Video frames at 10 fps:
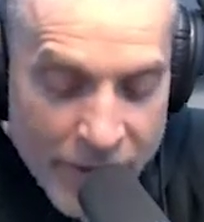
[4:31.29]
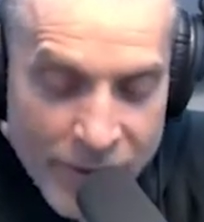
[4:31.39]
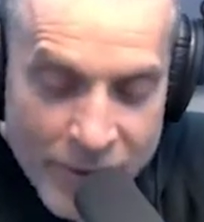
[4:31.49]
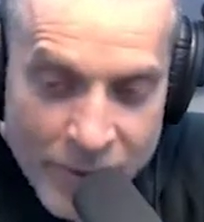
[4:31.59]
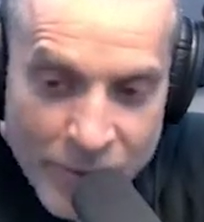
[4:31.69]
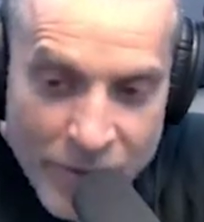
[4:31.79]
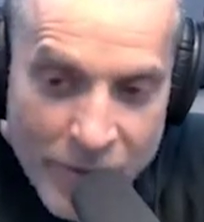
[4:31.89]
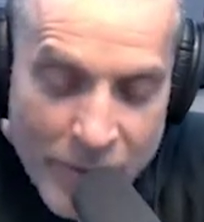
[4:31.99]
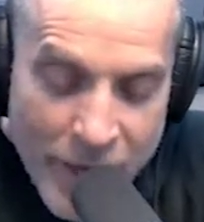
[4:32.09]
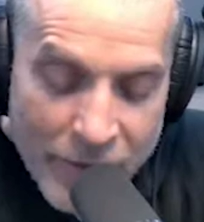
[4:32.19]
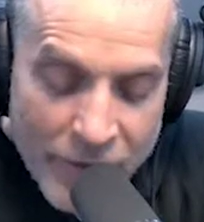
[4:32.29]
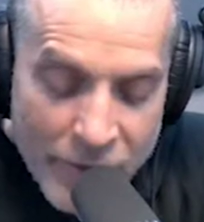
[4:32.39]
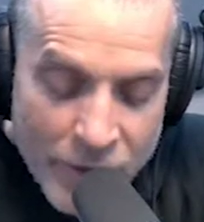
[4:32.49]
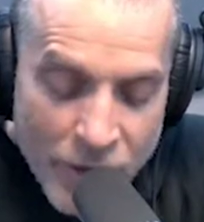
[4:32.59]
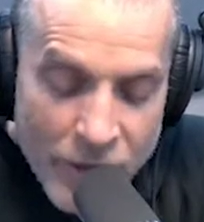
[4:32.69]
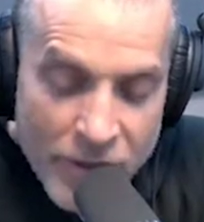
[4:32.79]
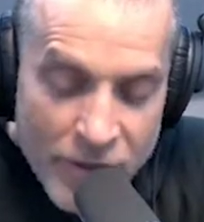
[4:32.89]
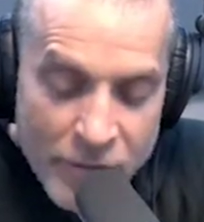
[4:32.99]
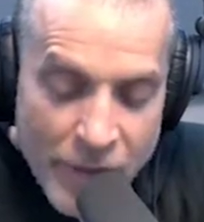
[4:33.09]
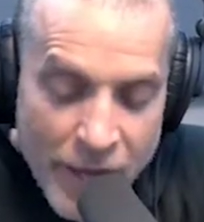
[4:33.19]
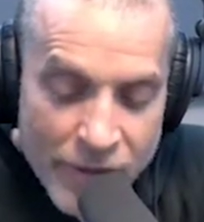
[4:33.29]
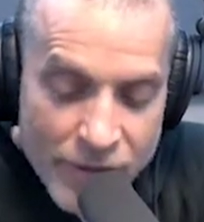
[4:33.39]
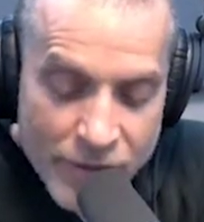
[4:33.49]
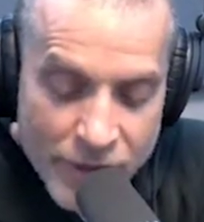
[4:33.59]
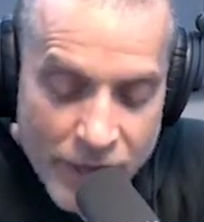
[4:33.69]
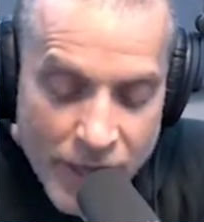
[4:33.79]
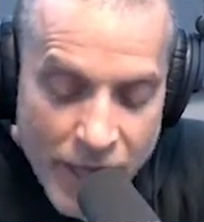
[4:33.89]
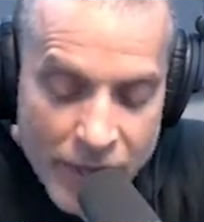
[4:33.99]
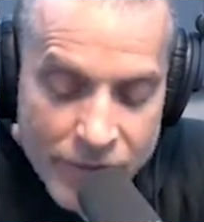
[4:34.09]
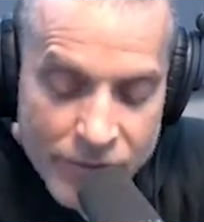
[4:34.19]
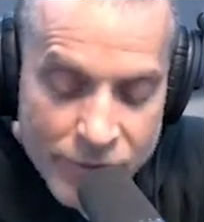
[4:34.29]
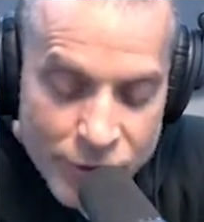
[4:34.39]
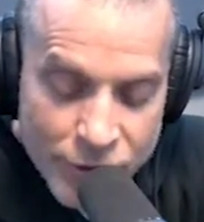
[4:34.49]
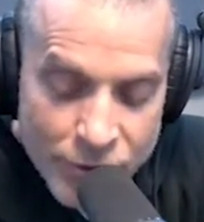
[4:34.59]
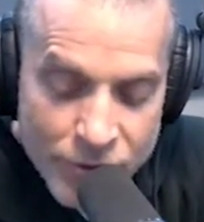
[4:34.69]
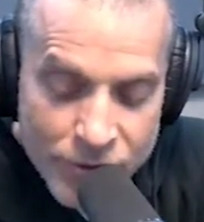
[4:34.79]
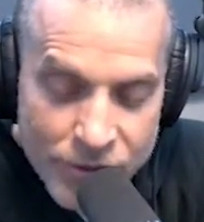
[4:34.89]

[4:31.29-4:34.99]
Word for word: I don't know, whatever path that you're on. This path, the colonics okay. Well, juice.